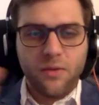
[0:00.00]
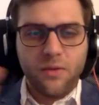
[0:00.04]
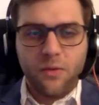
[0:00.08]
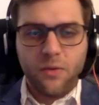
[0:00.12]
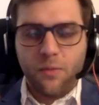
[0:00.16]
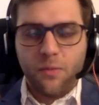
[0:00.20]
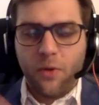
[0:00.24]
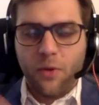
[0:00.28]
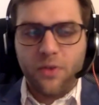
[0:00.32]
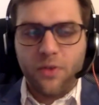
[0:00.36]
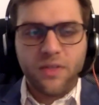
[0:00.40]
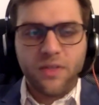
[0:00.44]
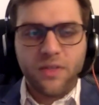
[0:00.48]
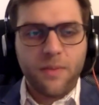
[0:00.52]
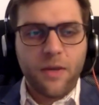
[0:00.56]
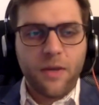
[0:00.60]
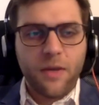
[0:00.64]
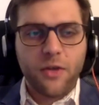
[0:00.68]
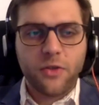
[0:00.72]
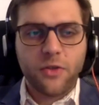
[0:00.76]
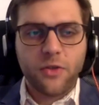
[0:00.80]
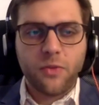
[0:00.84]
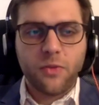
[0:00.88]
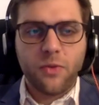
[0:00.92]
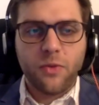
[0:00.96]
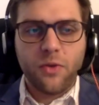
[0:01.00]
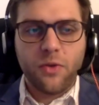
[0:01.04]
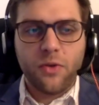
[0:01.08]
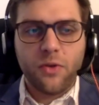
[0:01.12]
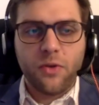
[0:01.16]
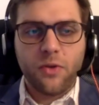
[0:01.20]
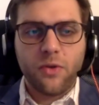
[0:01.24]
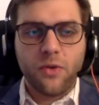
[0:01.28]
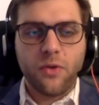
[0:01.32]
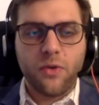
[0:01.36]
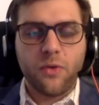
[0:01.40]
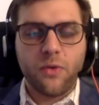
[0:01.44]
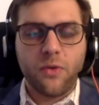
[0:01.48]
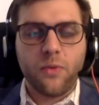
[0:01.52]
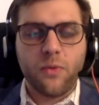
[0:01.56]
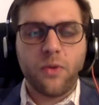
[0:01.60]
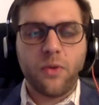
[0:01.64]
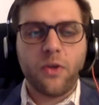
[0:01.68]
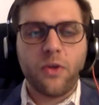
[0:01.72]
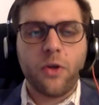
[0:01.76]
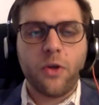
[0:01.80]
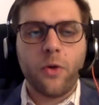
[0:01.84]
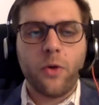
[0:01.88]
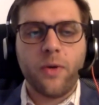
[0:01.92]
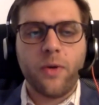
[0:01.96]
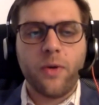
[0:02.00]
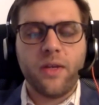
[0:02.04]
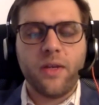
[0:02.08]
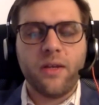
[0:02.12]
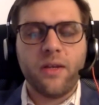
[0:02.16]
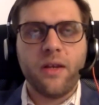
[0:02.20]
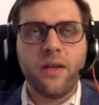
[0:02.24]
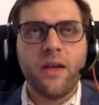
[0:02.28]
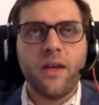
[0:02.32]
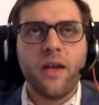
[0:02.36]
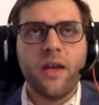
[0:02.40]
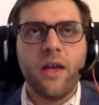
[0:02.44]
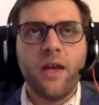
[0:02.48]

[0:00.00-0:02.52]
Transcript: policymakers want to go in.